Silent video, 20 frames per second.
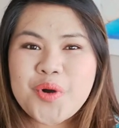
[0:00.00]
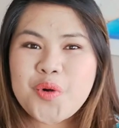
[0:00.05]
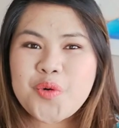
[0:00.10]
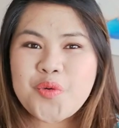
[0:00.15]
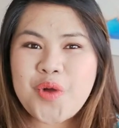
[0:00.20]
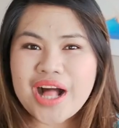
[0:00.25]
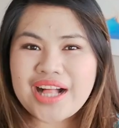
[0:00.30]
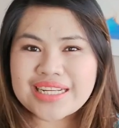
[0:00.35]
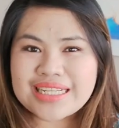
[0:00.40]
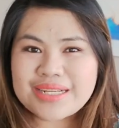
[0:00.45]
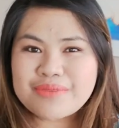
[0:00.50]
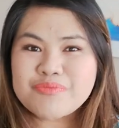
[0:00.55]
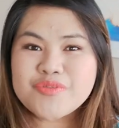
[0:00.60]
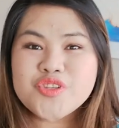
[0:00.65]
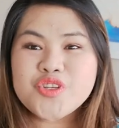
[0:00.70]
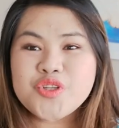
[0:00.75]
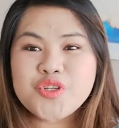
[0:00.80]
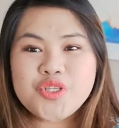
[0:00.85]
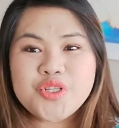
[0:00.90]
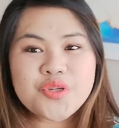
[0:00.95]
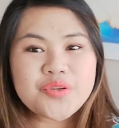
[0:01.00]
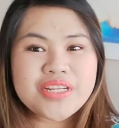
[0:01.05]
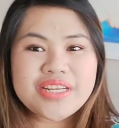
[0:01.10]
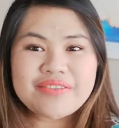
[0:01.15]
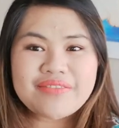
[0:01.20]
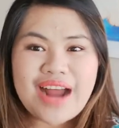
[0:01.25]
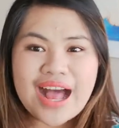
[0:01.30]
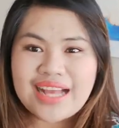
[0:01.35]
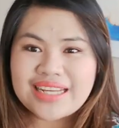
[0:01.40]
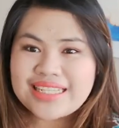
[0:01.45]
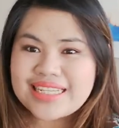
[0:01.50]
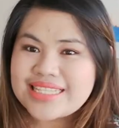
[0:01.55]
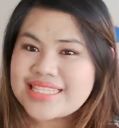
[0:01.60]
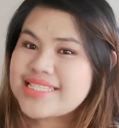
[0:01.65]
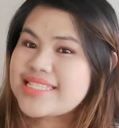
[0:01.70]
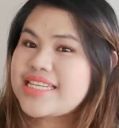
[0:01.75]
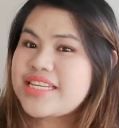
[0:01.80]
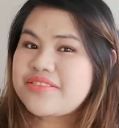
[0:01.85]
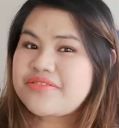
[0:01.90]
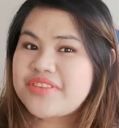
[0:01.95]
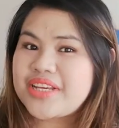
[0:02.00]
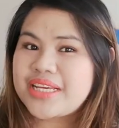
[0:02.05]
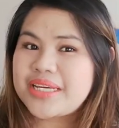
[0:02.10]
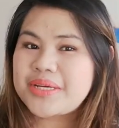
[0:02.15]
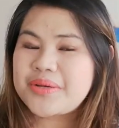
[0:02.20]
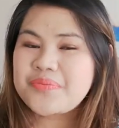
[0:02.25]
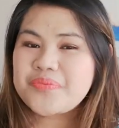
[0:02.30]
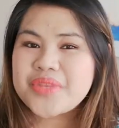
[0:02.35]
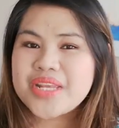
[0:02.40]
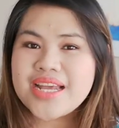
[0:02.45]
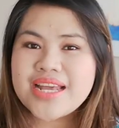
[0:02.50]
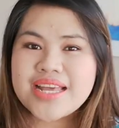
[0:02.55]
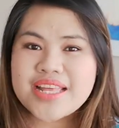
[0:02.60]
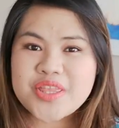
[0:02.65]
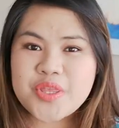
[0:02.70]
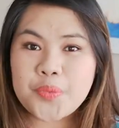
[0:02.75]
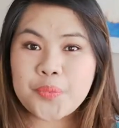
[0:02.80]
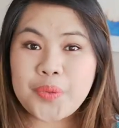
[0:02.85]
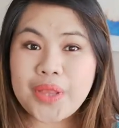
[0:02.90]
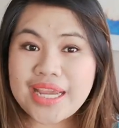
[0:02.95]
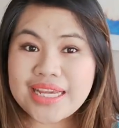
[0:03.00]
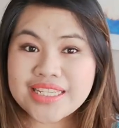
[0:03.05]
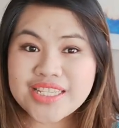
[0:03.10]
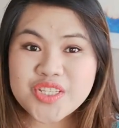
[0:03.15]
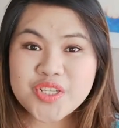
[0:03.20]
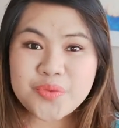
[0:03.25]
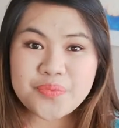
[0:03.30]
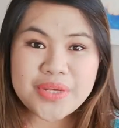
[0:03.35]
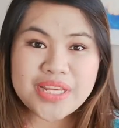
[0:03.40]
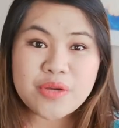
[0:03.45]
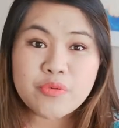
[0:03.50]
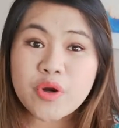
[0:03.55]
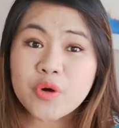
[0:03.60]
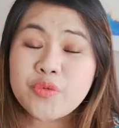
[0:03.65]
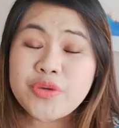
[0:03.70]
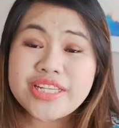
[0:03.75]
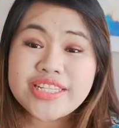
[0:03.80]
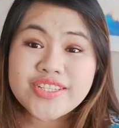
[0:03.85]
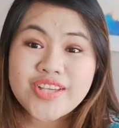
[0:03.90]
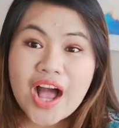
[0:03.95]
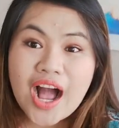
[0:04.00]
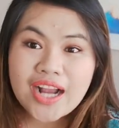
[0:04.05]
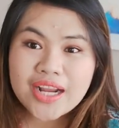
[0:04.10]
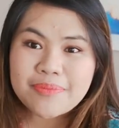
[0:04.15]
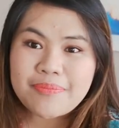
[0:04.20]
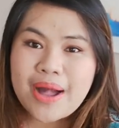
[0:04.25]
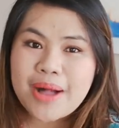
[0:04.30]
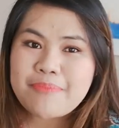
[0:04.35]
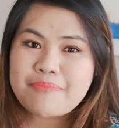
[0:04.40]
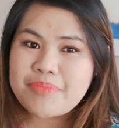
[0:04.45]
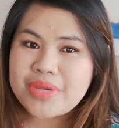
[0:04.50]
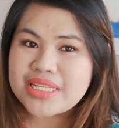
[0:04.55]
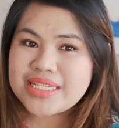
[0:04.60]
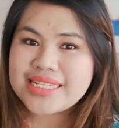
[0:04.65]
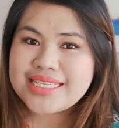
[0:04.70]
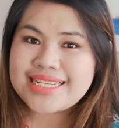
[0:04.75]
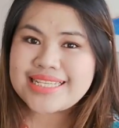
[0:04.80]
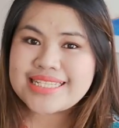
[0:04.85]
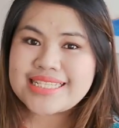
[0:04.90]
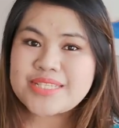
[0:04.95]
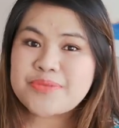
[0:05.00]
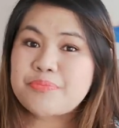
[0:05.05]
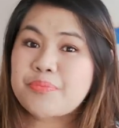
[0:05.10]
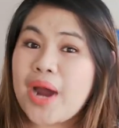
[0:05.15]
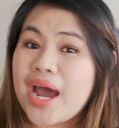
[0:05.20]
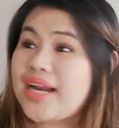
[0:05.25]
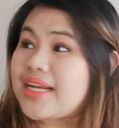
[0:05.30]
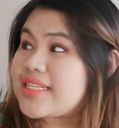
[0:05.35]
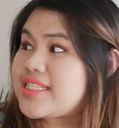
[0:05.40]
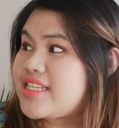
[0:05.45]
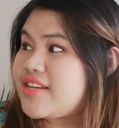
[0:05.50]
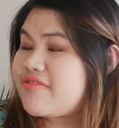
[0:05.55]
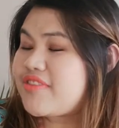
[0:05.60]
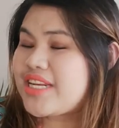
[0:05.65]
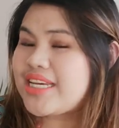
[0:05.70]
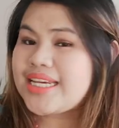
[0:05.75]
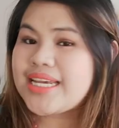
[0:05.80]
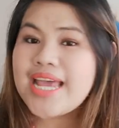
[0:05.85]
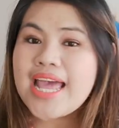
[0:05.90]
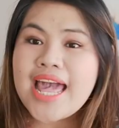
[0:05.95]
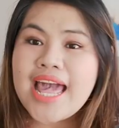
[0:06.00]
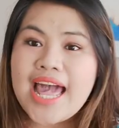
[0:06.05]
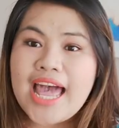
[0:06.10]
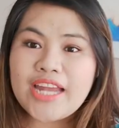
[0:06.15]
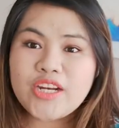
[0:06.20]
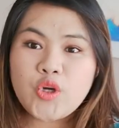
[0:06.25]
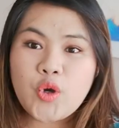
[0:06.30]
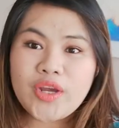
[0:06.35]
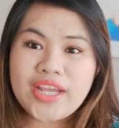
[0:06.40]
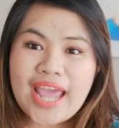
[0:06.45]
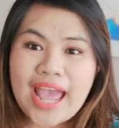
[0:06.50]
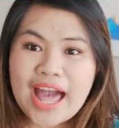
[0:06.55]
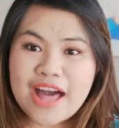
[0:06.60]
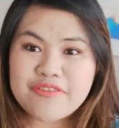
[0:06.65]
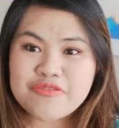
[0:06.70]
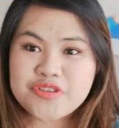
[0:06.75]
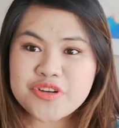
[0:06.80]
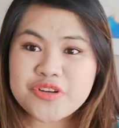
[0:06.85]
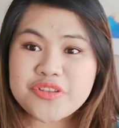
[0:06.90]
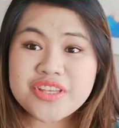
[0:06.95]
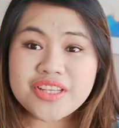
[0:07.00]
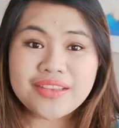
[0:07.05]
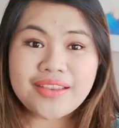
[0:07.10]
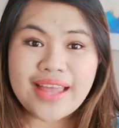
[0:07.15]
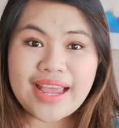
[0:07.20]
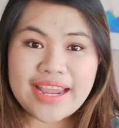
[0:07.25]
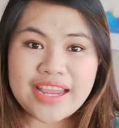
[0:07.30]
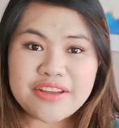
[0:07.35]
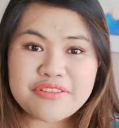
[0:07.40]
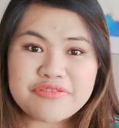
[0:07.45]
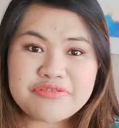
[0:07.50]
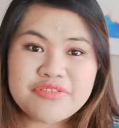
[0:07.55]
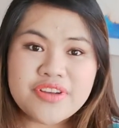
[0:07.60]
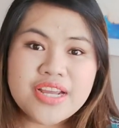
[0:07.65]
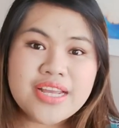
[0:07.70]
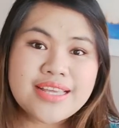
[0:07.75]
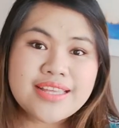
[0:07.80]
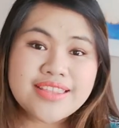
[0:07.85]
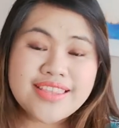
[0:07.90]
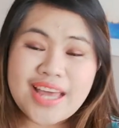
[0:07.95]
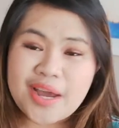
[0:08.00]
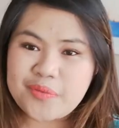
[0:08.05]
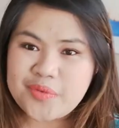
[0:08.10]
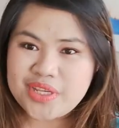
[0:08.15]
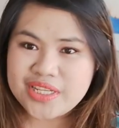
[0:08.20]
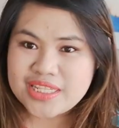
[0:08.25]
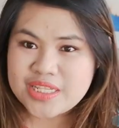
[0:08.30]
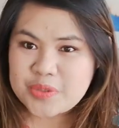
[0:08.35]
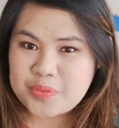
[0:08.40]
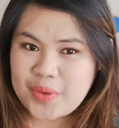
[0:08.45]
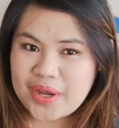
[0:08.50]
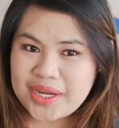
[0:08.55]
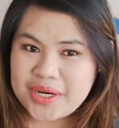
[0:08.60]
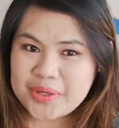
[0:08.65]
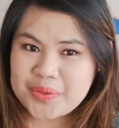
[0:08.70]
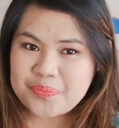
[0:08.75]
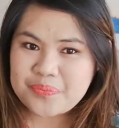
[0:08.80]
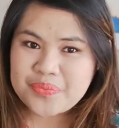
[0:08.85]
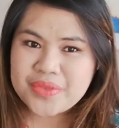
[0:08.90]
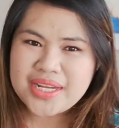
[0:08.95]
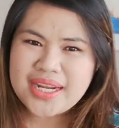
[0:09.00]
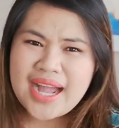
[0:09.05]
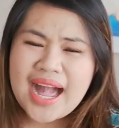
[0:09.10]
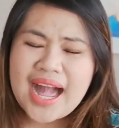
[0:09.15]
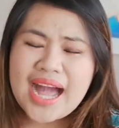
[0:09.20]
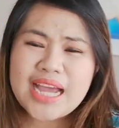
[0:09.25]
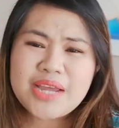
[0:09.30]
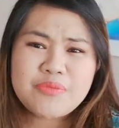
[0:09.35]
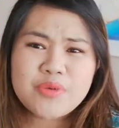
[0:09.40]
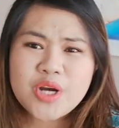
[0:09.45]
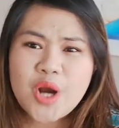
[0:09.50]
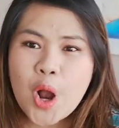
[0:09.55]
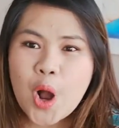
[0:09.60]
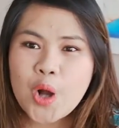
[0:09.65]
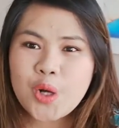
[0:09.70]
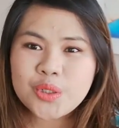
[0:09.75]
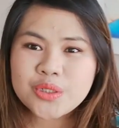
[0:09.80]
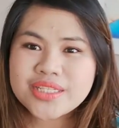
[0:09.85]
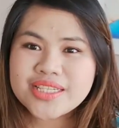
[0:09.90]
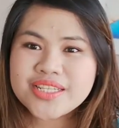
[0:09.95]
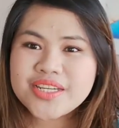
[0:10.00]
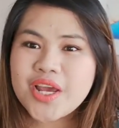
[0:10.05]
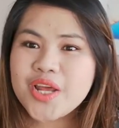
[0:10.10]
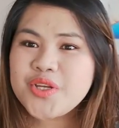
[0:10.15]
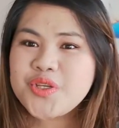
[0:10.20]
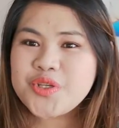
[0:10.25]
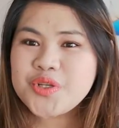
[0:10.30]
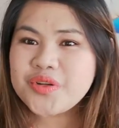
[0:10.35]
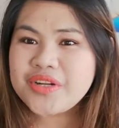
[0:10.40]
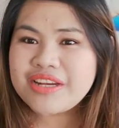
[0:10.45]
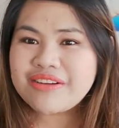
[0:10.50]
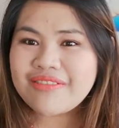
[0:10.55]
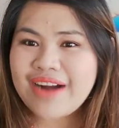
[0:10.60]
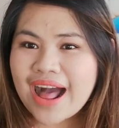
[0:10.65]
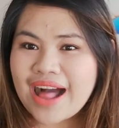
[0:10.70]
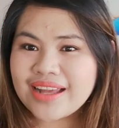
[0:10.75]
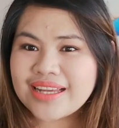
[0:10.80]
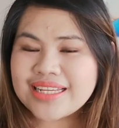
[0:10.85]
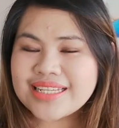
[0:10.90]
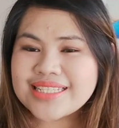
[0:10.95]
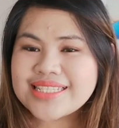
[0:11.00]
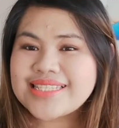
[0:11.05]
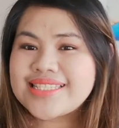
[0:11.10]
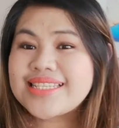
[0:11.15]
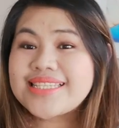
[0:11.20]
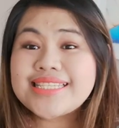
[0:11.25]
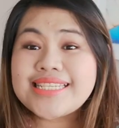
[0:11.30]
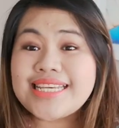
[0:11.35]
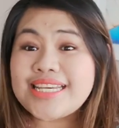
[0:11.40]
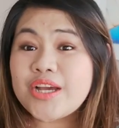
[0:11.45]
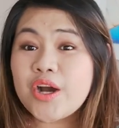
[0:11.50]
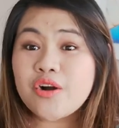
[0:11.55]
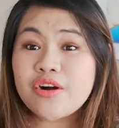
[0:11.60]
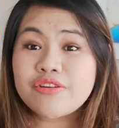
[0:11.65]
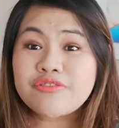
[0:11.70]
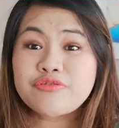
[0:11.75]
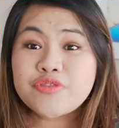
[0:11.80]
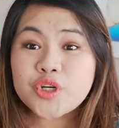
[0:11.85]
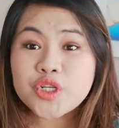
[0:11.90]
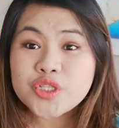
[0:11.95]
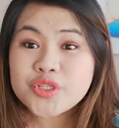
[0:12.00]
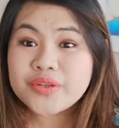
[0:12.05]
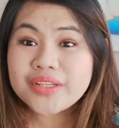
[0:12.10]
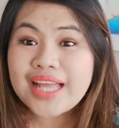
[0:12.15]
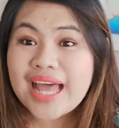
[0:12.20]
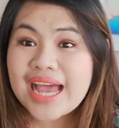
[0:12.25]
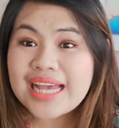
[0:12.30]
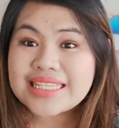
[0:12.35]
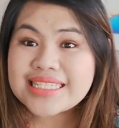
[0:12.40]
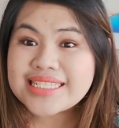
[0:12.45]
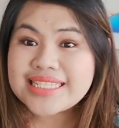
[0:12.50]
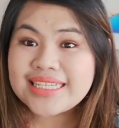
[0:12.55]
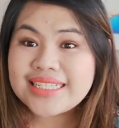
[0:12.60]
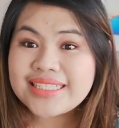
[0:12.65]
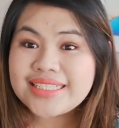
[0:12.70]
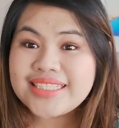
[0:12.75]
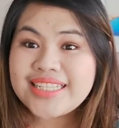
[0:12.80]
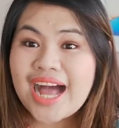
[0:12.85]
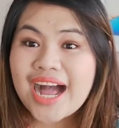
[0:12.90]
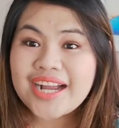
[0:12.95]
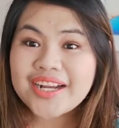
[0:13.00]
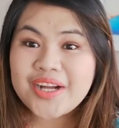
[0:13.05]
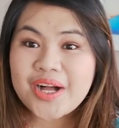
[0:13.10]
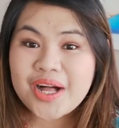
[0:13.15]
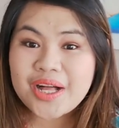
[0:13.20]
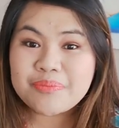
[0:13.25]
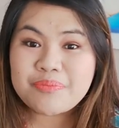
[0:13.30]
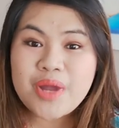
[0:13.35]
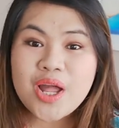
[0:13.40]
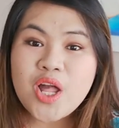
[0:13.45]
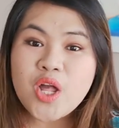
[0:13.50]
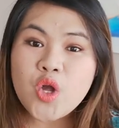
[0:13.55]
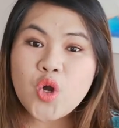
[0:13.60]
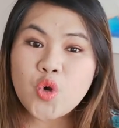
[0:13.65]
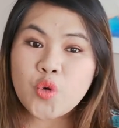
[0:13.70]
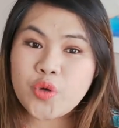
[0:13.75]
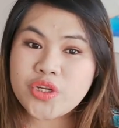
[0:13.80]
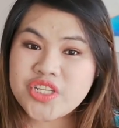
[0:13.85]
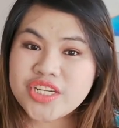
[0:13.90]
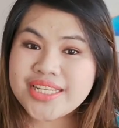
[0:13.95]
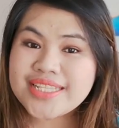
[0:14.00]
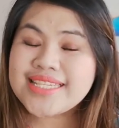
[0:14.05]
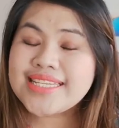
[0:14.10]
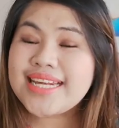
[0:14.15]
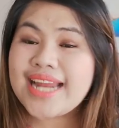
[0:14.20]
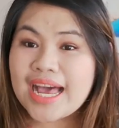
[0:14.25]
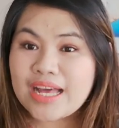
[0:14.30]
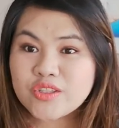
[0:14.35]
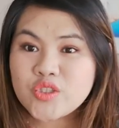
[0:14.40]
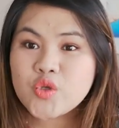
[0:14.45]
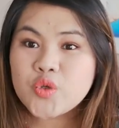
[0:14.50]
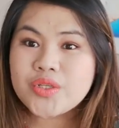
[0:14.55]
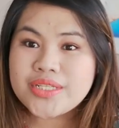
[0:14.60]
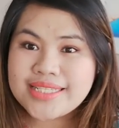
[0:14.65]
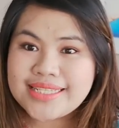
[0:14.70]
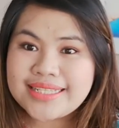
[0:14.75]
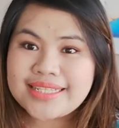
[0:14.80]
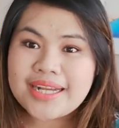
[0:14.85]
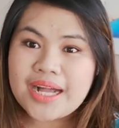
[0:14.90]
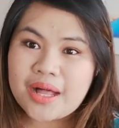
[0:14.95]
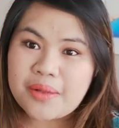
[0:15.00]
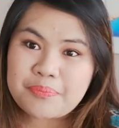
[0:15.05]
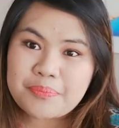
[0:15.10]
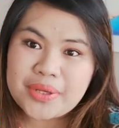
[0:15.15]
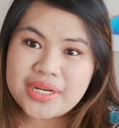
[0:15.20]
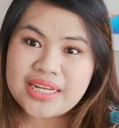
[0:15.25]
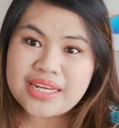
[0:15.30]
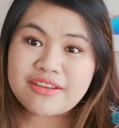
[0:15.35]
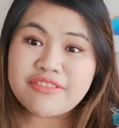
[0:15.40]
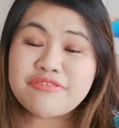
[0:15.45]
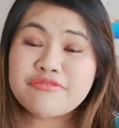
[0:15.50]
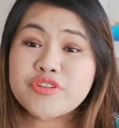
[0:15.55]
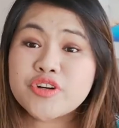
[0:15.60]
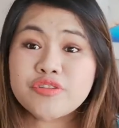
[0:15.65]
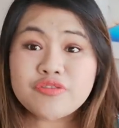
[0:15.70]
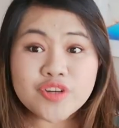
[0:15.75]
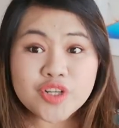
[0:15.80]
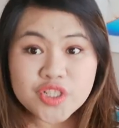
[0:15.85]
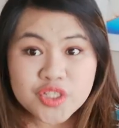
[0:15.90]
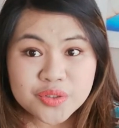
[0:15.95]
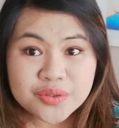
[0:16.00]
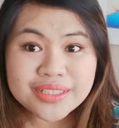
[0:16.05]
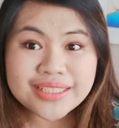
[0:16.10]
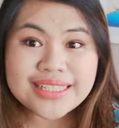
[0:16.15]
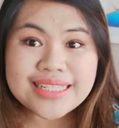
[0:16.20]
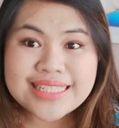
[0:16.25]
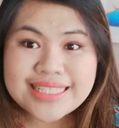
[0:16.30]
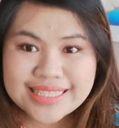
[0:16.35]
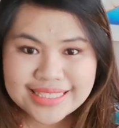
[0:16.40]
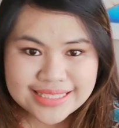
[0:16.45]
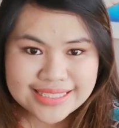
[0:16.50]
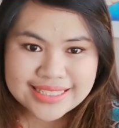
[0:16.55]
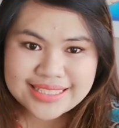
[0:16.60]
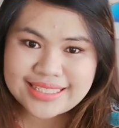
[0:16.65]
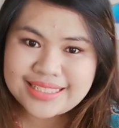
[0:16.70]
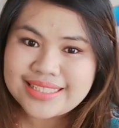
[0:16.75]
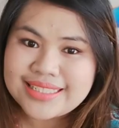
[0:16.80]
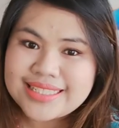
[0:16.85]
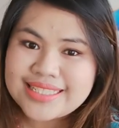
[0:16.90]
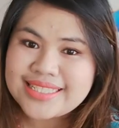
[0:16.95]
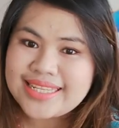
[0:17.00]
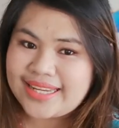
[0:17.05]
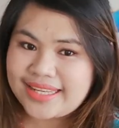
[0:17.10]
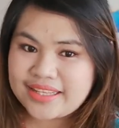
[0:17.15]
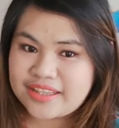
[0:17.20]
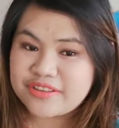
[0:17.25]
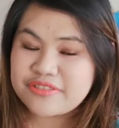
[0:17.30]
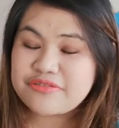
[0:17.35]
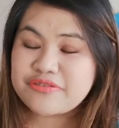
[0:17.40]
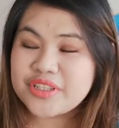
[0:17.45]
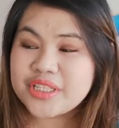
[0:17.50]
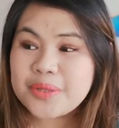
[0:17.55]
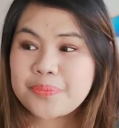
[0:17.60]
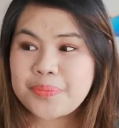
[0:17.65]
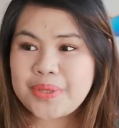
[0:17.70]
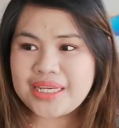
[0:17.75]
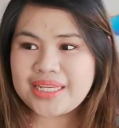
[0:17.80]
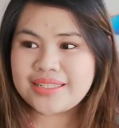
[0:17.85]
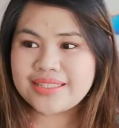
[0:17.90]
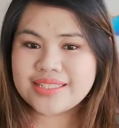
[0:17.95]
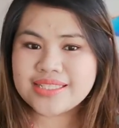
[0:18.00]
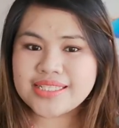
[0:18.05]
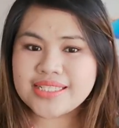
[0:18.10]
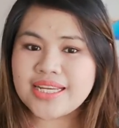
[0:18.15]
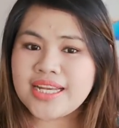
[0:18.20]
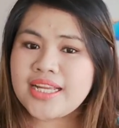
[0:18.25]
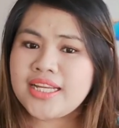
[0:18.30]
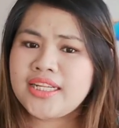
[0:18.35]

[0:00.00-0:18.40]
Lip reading: Welcome to Judee Rallos TV, the place to be where we talk about business, productivity, and going after the life that we aspire. I'm your host, Judee Rallos, the CEO of virtualasting.com, which is an outsourcing company for virtual assistants in the Philippines.